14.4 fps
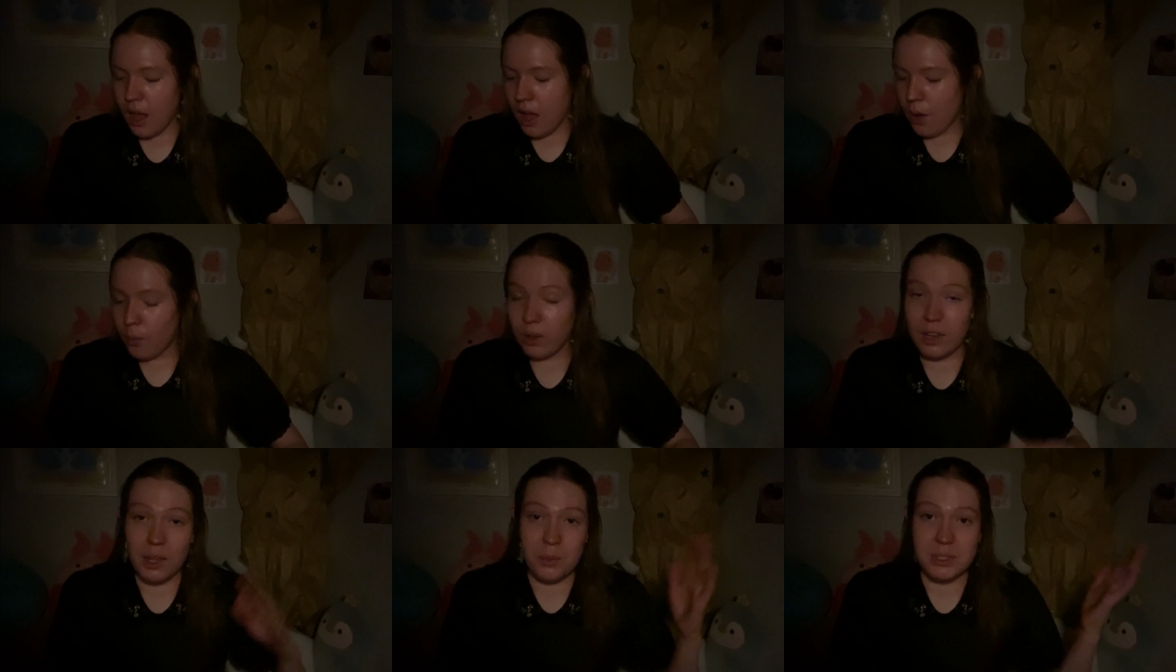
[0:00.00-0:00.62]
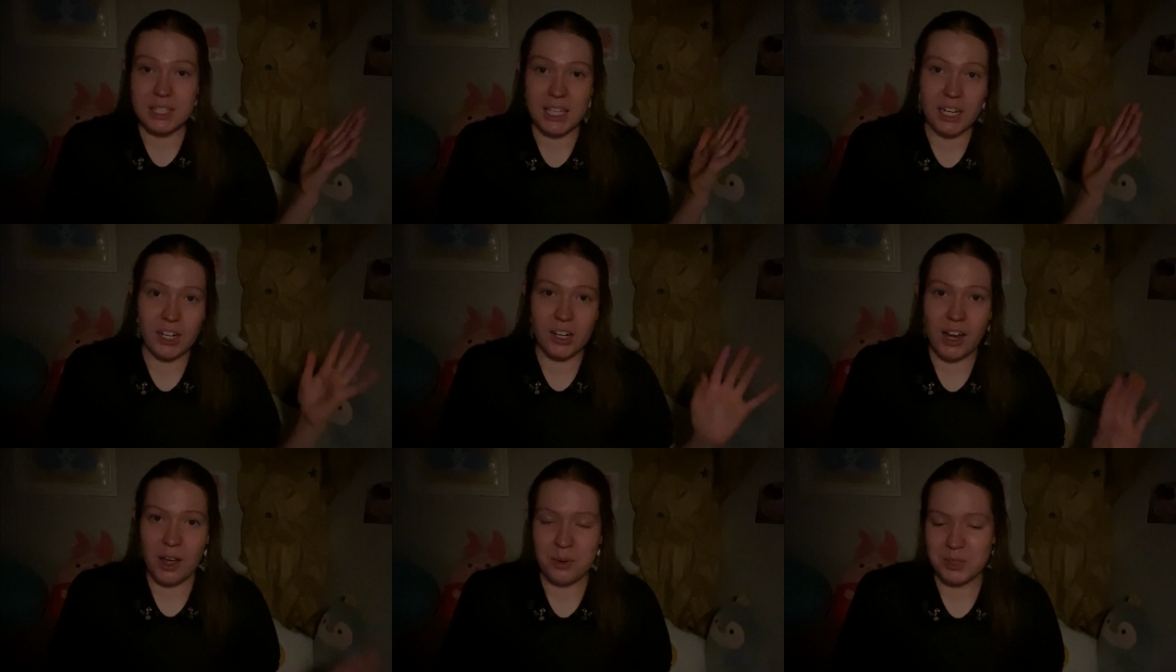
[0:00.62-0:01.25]
while I was
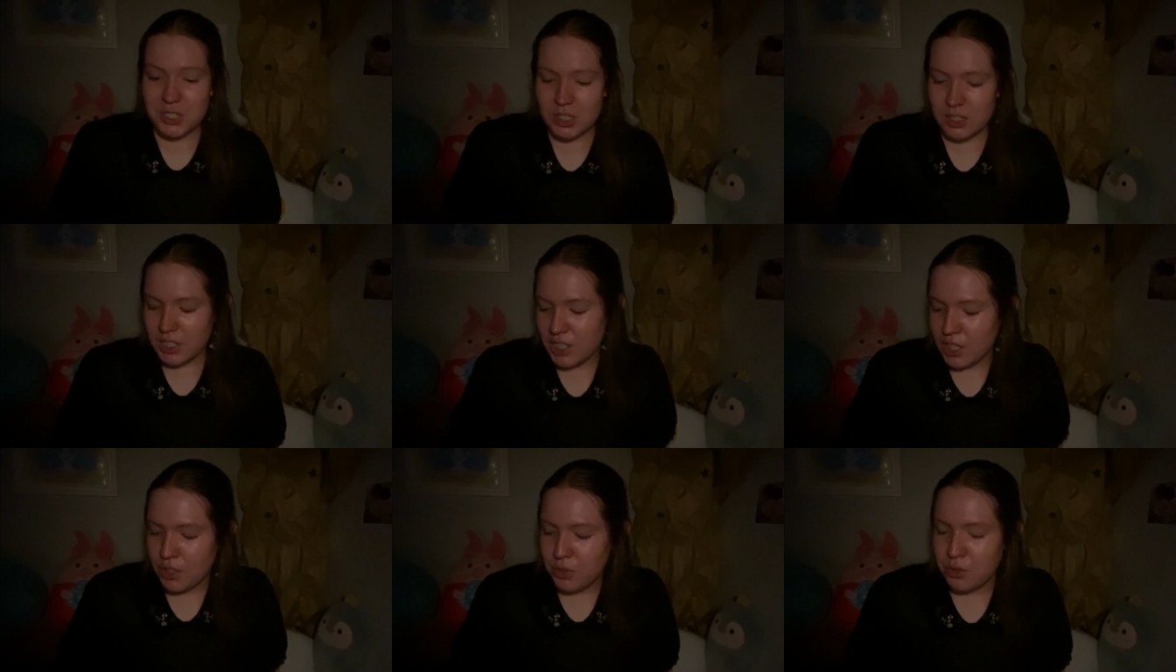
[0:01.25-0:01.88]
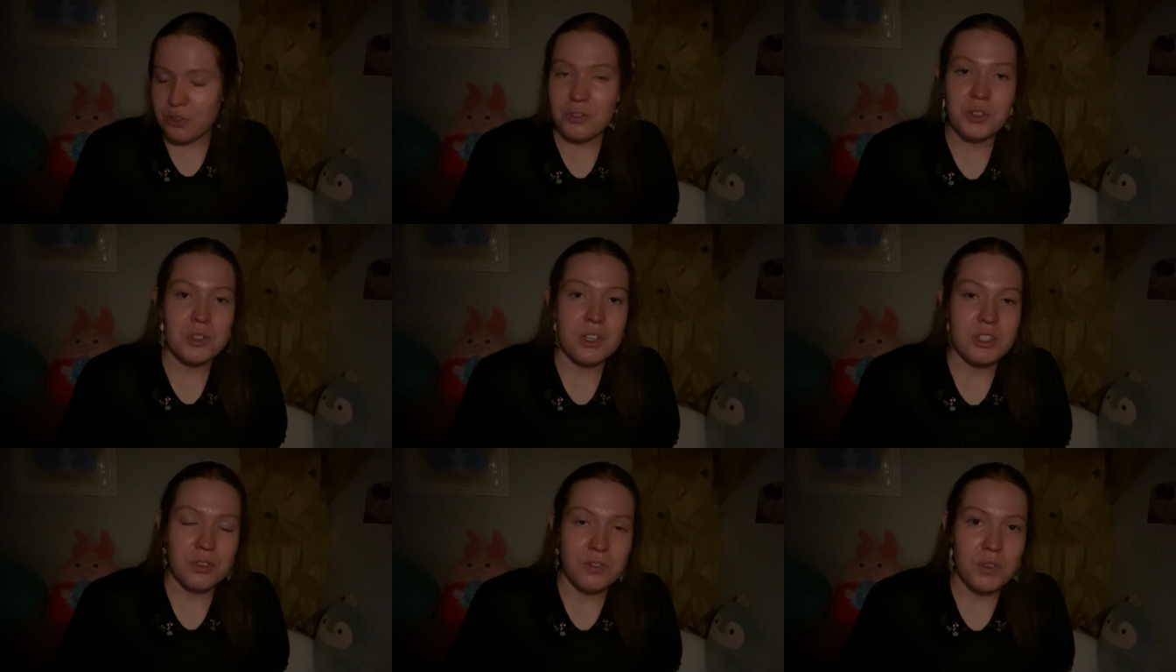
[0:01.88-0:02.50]
there, I was just looking through a
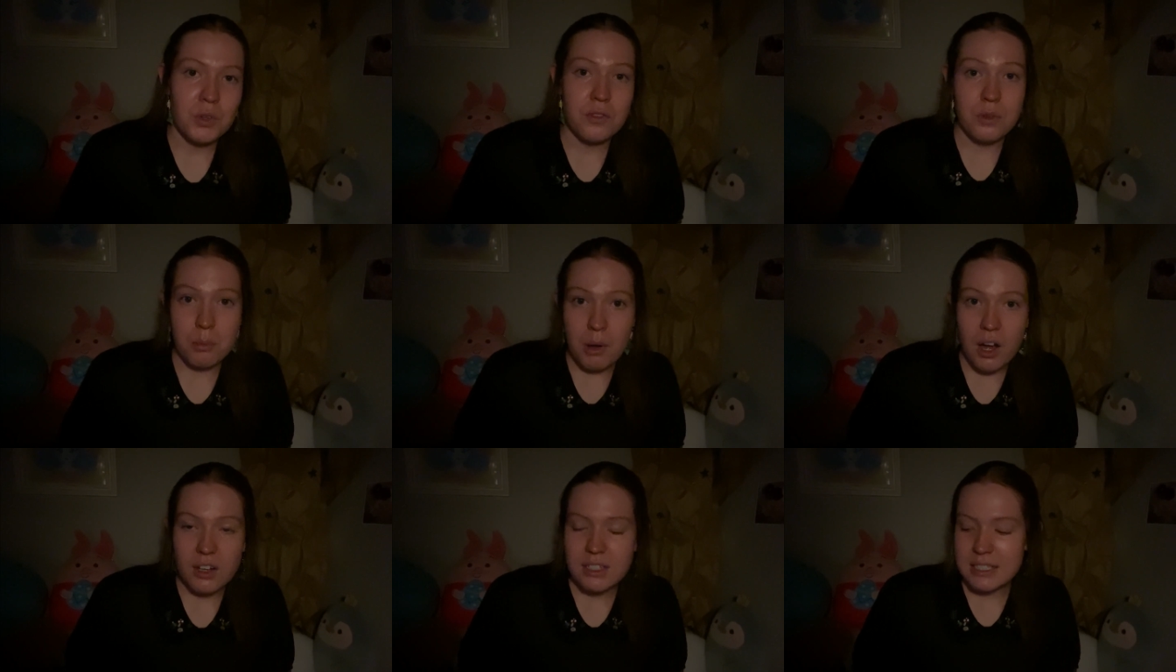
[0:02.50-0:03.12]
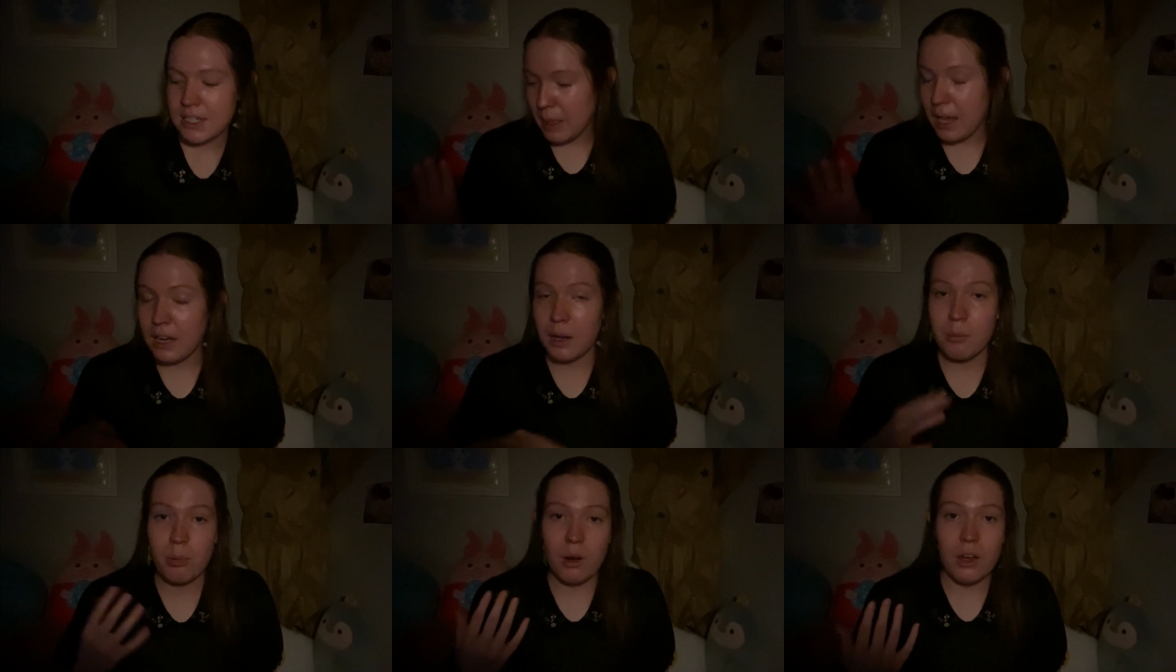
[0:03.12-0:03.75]
few of the boxes, and
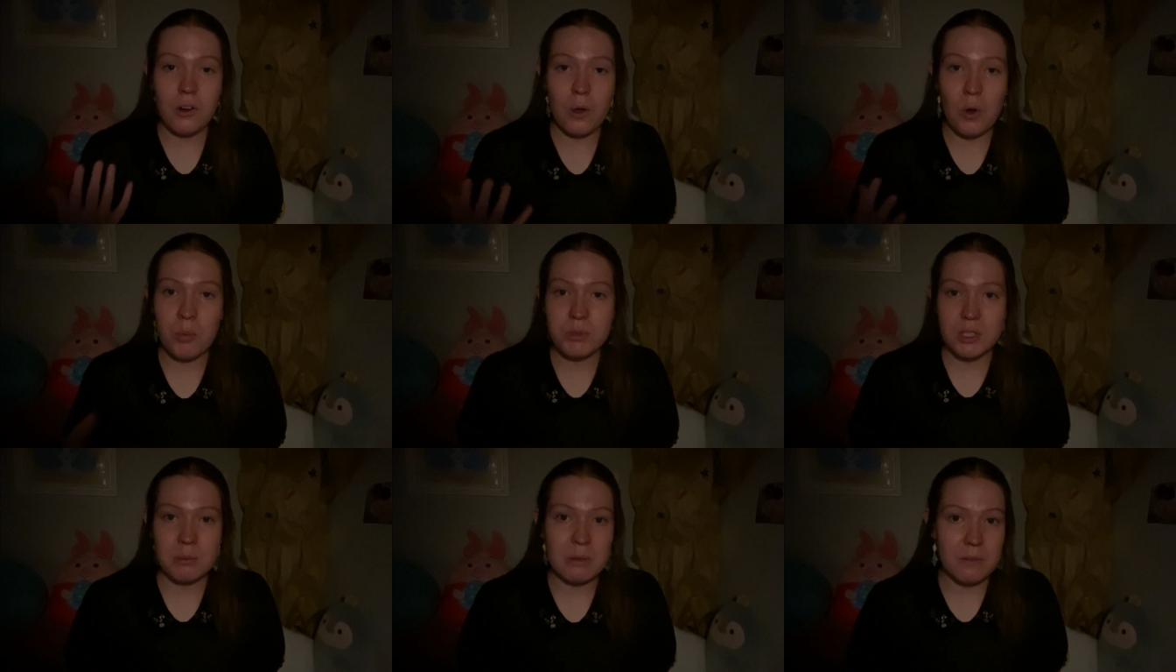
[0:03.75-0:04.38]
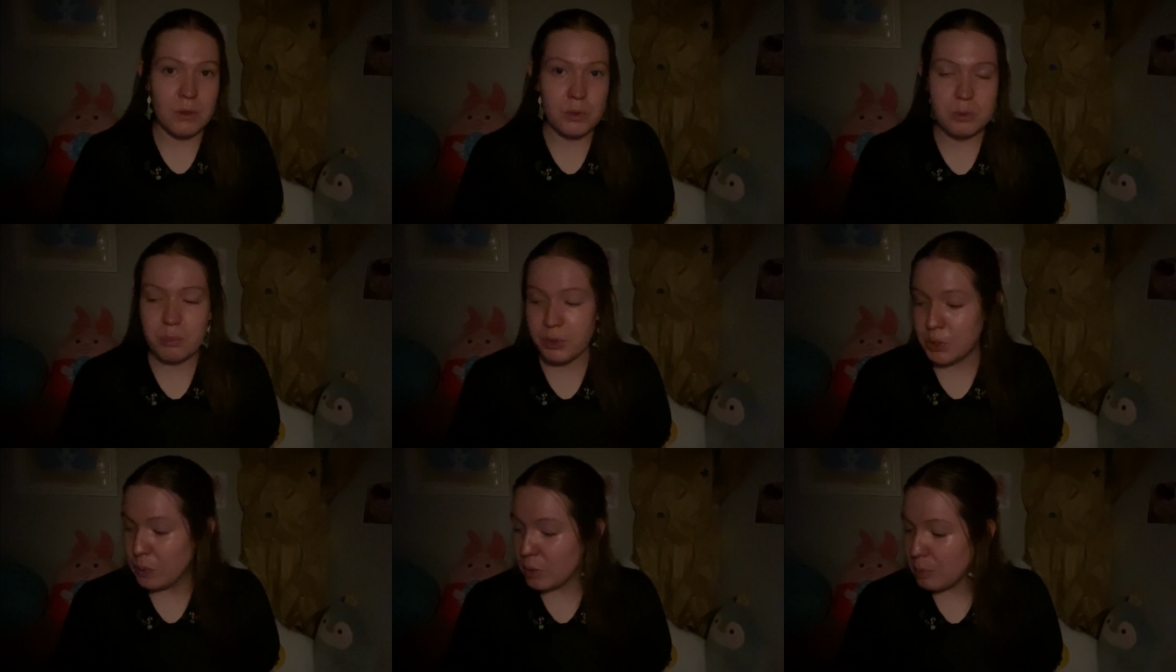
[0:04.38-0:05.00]
I brought home some of those
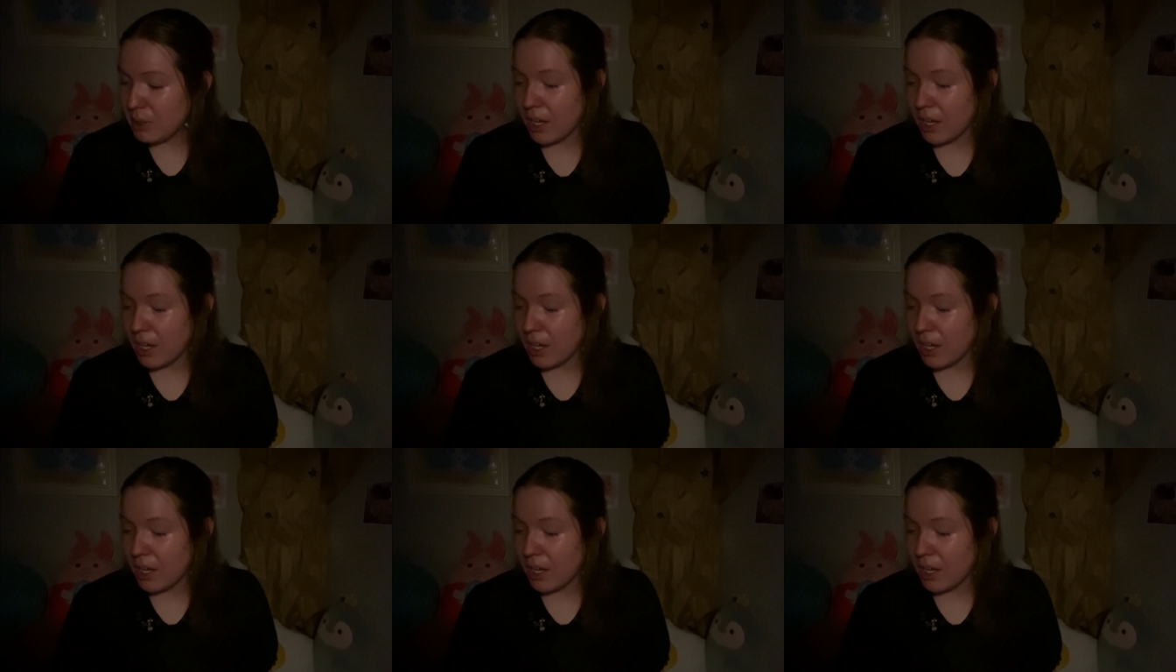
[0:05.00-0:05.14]
books with me.